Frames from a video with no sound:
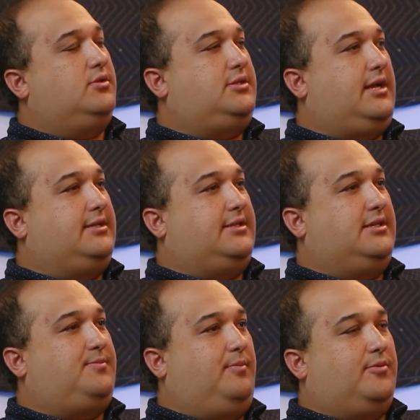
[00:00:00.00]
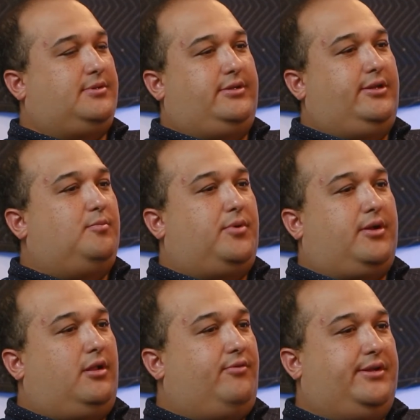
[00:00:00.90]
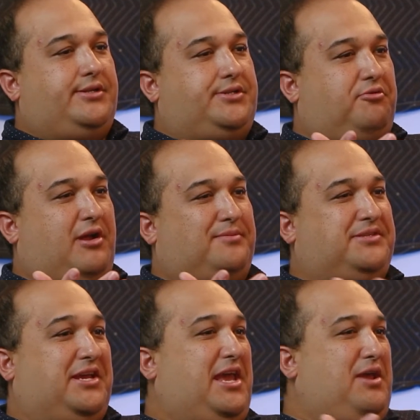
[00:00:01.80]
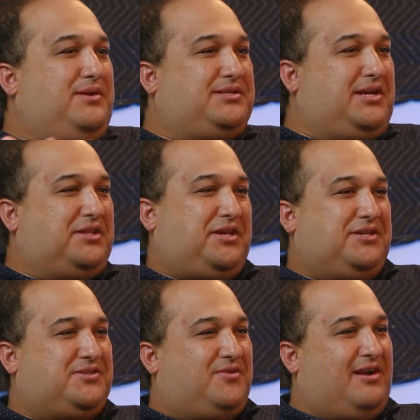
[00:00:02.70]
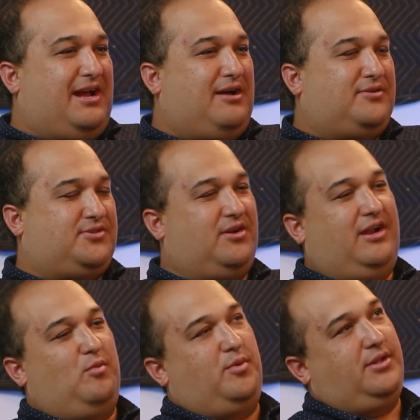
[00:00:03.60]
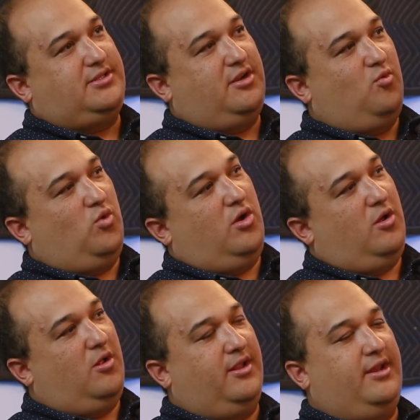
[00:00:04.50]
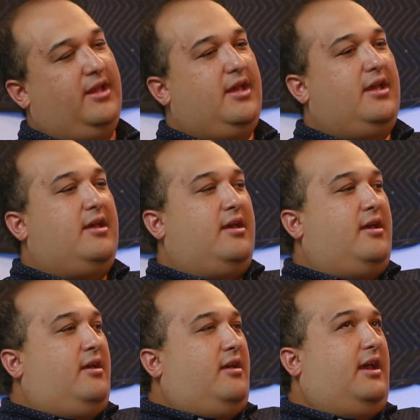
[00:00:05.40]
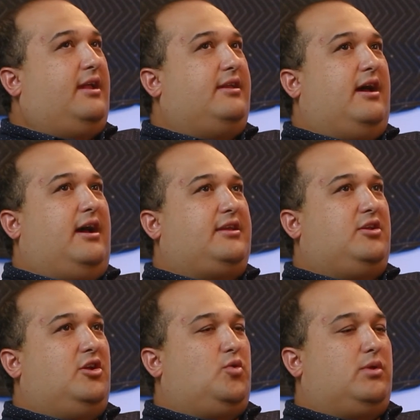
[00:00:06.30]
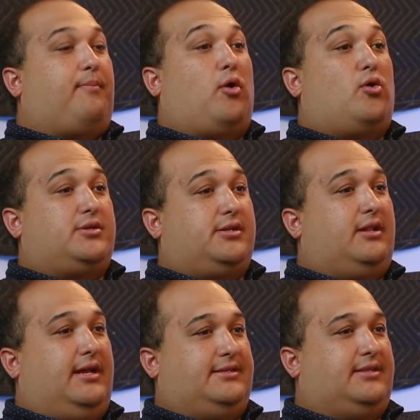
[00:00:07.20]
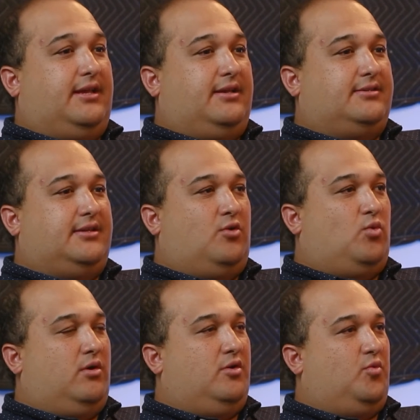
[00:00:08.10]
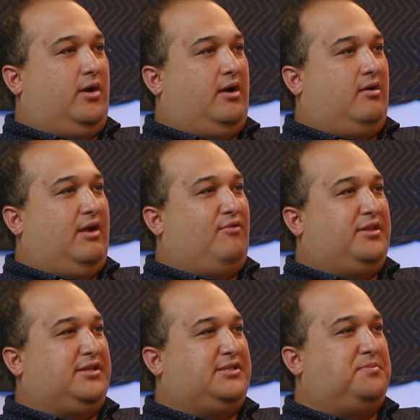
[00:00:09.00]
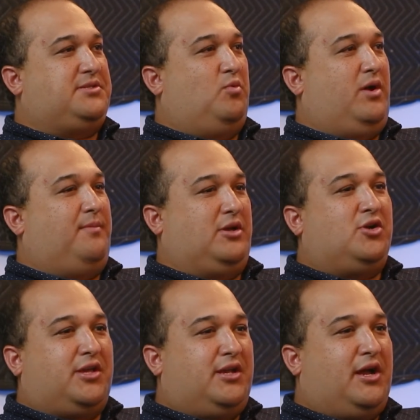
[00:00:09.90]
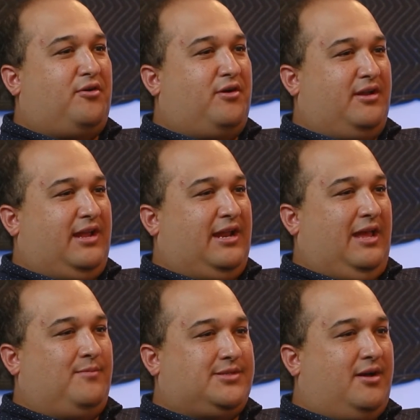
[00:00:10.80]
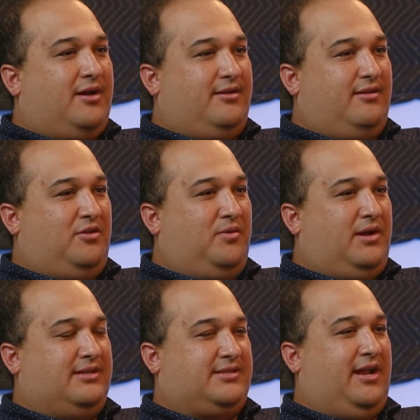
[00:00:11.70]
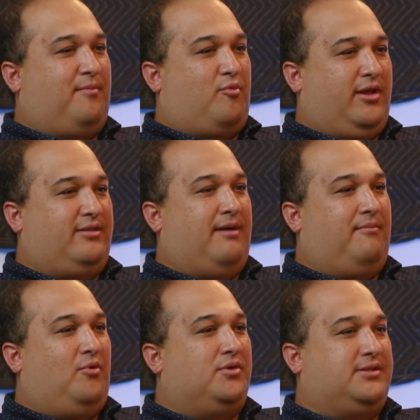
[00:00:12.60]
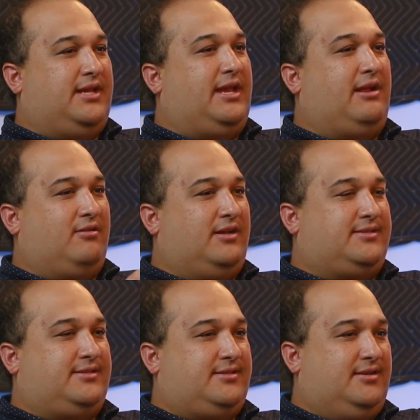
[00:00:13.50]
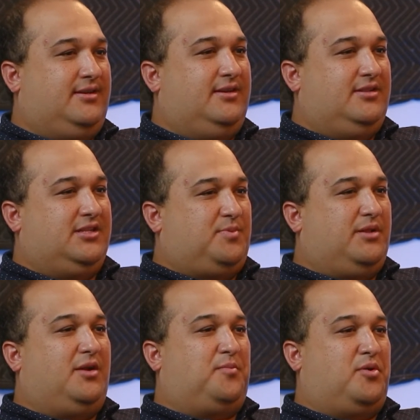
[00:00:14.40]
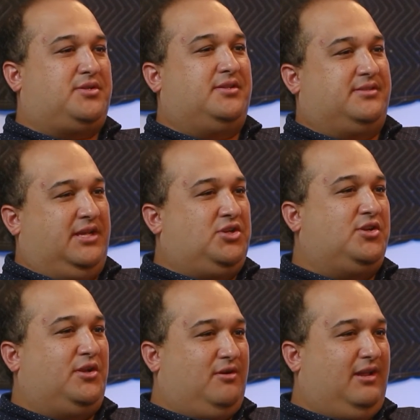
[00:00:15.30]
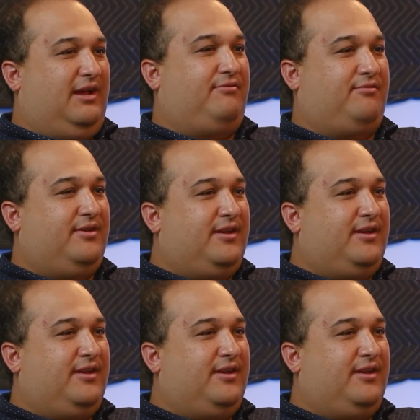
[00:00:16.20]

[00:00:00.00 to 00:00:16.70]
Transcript: those are the kinds of things people you know put all over their instagram saying hey we just got the keys to our house or hey we're putting this on our wall and and uh, you know you really personalize things in a world where everything seems to want to be cookie cutter and, and amazoned you guys kind of break that mold and say here let's let's put a little personalization in your life